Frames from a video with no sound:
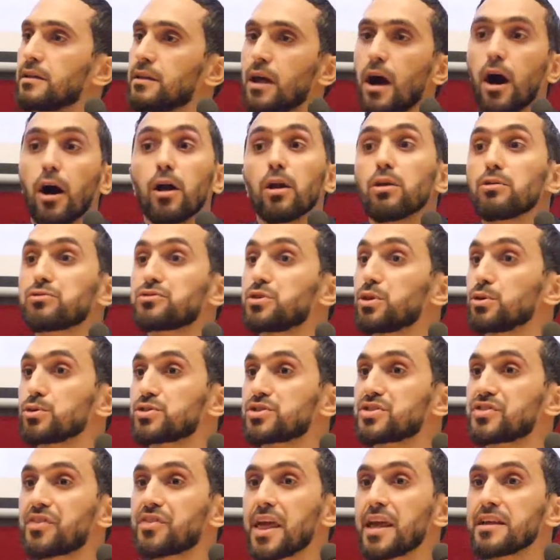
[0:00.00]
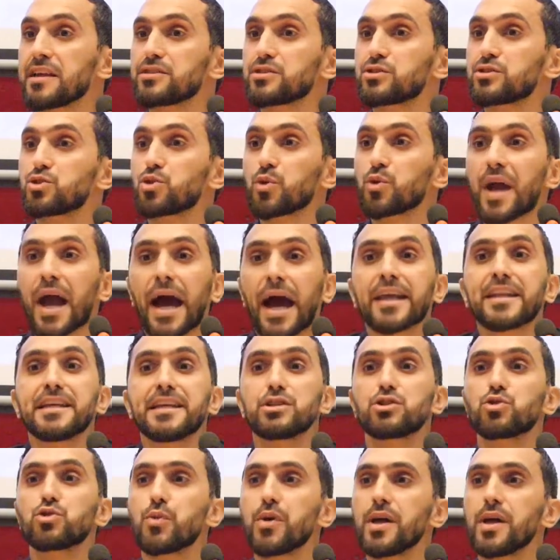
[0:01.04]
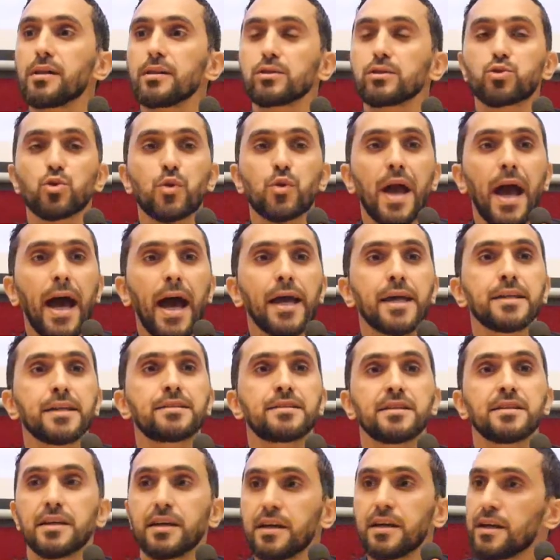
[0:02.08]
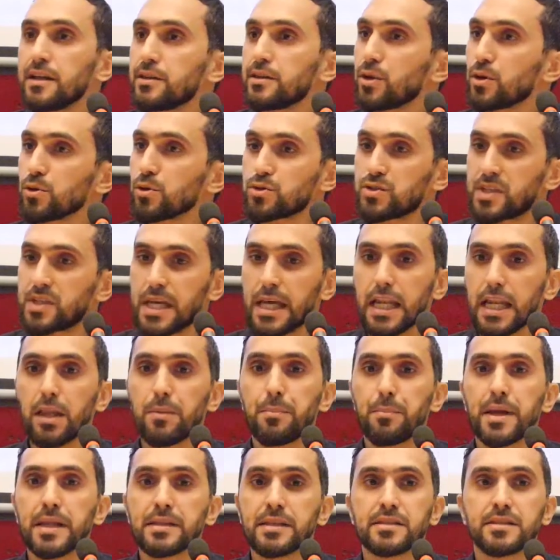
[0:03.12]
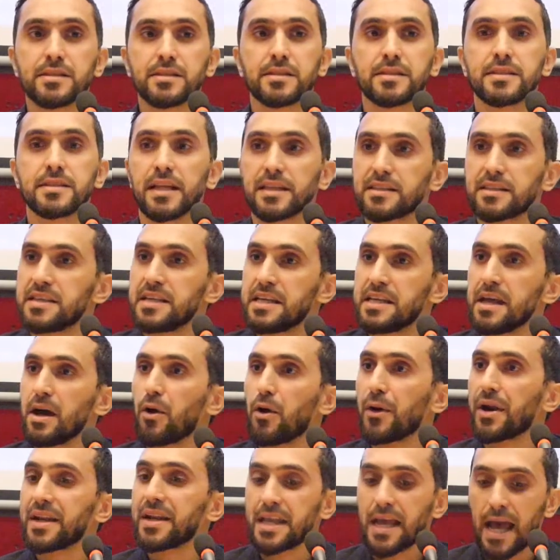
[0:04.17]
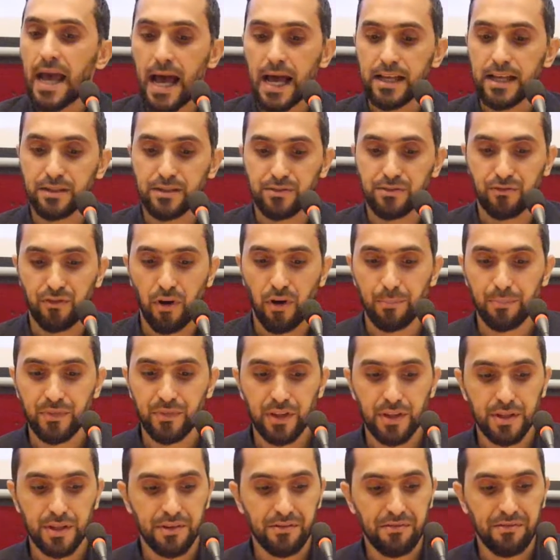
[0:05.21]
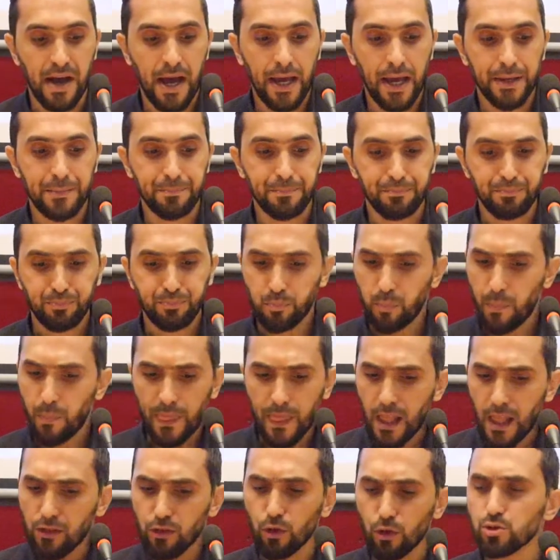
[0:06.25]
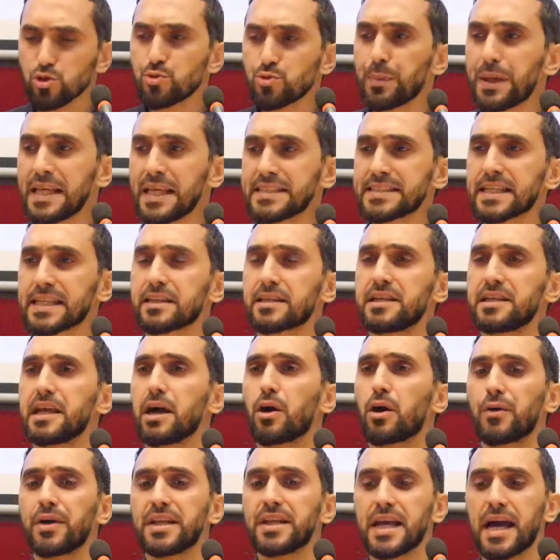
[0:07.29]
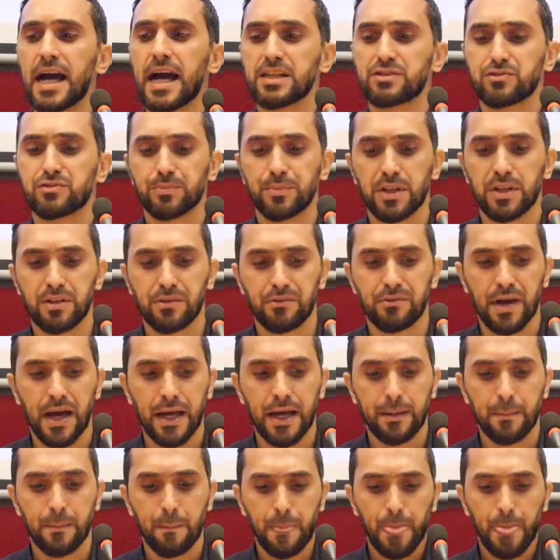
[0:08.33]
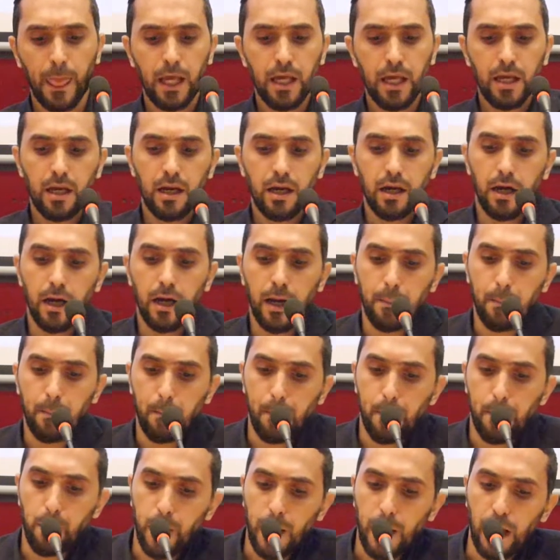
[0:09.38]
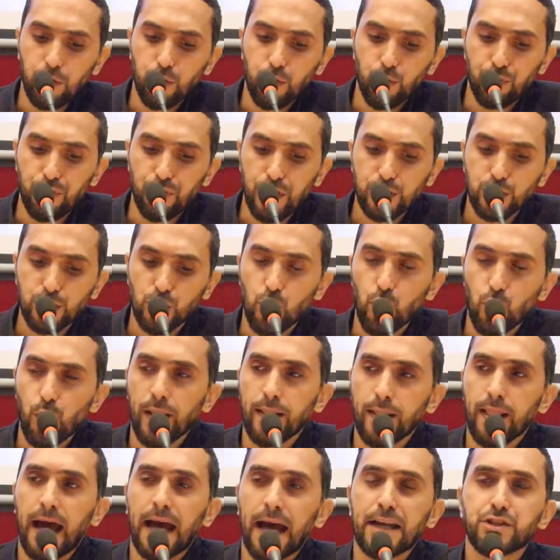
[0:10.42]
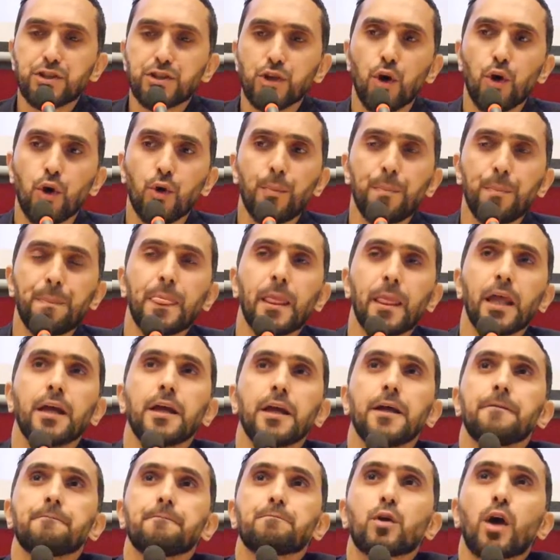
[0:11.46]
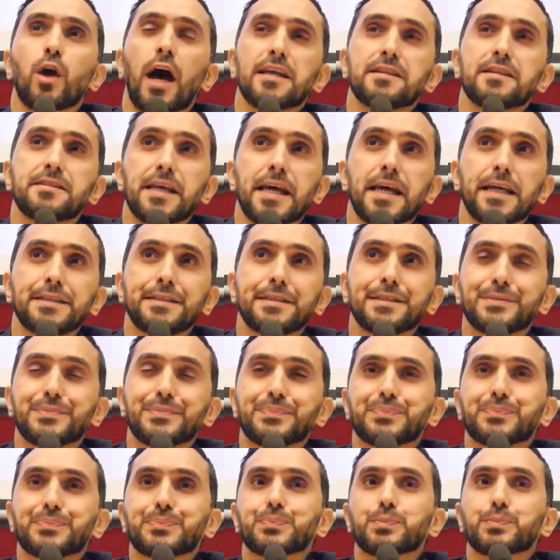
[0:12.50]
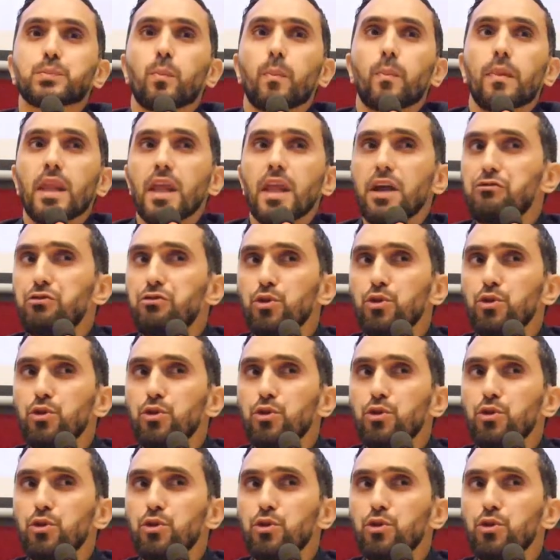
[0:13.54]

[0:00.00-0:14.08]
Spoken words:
all of those things, to guide his will, to guide those elements that he already has from the divine, those means that he already has from the divine universal will. And so I said, if